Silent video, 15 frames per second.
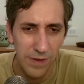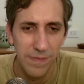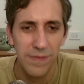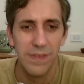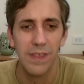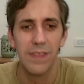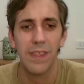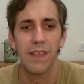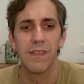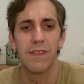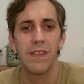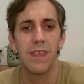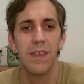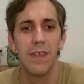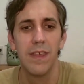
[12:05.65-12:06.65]
C takes
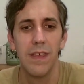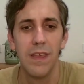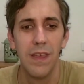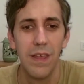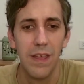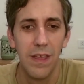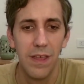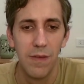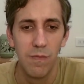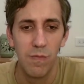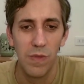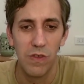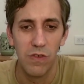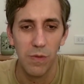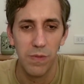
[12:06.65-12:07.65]
D,
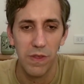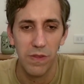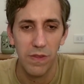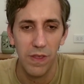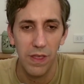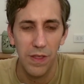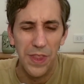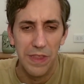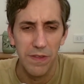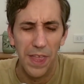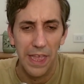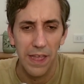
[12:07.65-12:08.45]
bishop c6.